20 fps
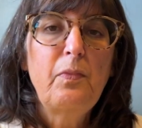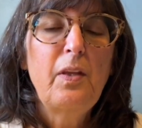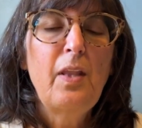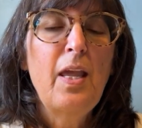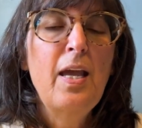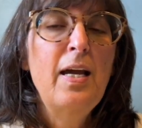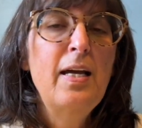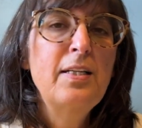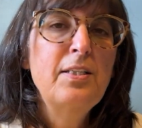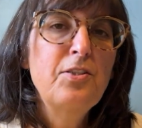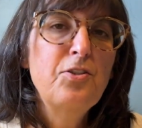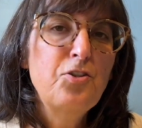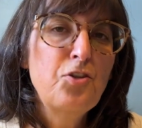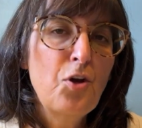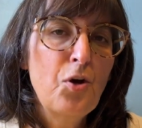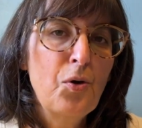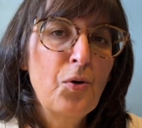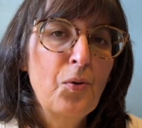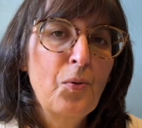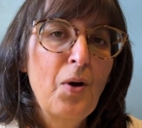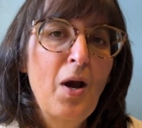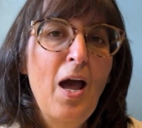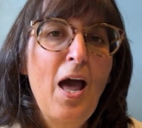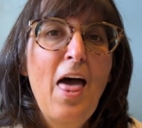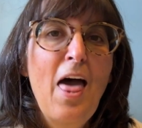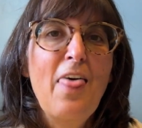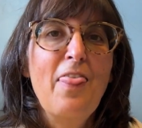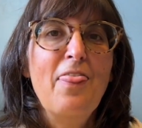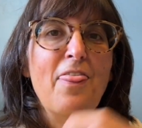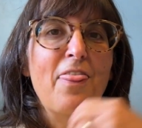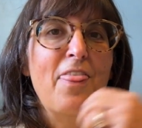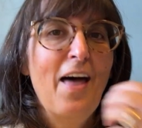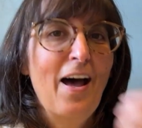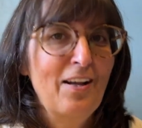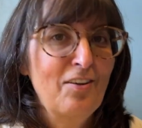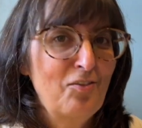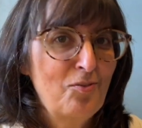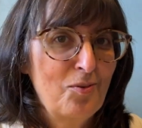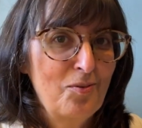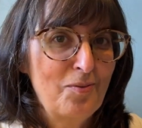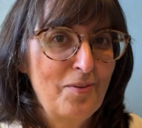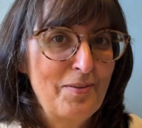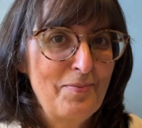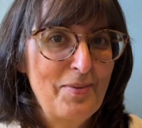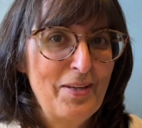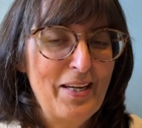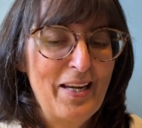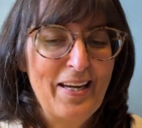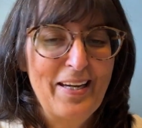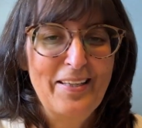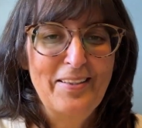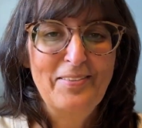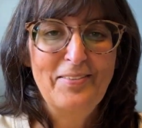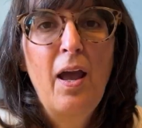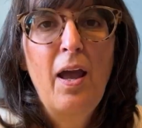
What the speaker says: And so that's where we begin.